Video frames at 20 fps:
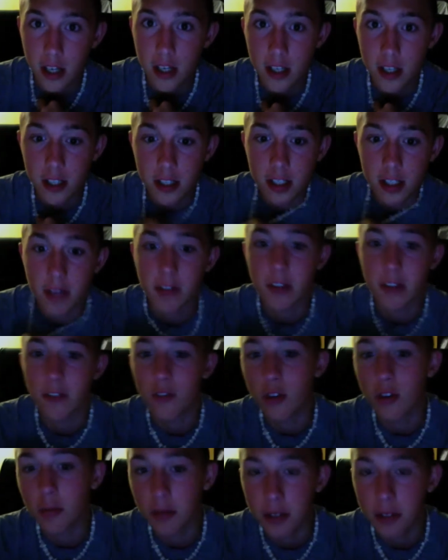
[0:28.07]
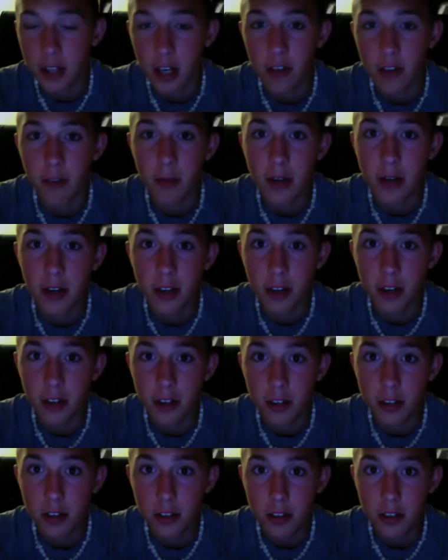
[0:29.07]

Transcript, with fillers: 74% of America